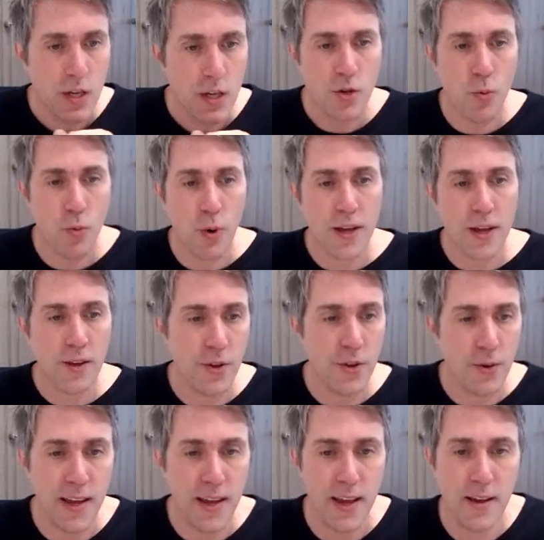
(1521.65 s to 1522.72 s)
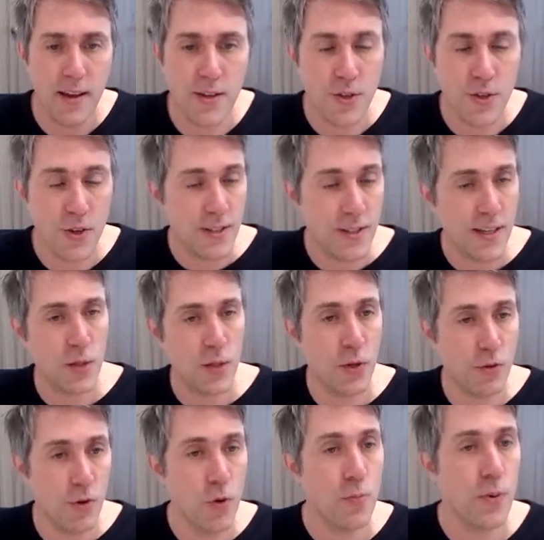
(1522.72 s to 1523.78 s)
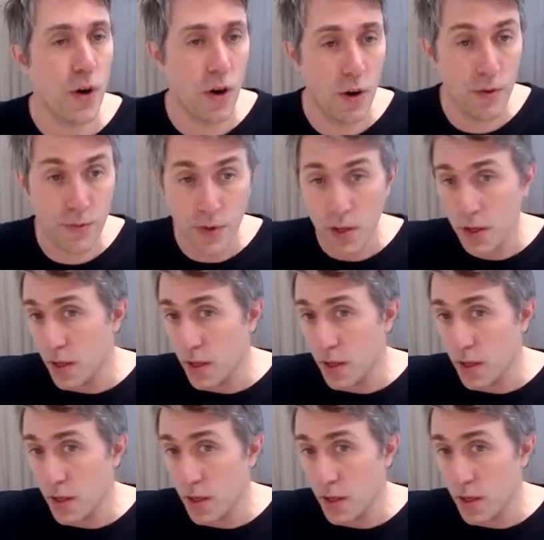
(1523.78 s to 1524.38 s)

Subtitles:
So what you can do here is you can set up a group of